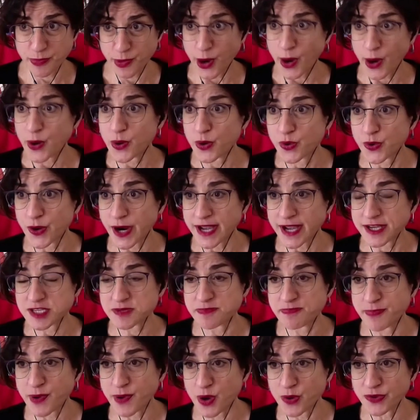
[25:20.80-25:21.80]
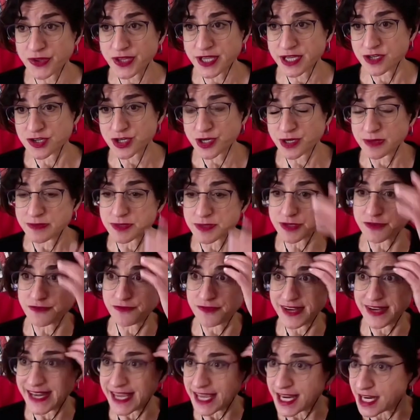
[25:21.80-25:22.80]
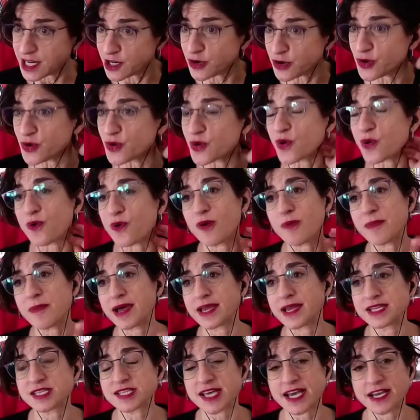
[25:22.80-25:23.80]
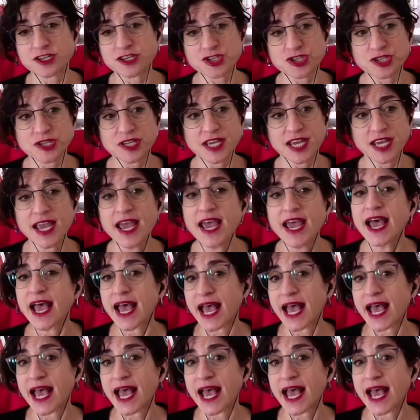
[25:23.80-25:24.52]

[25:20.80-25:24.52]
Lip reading: progress, both in terms of needing new coal mines actually,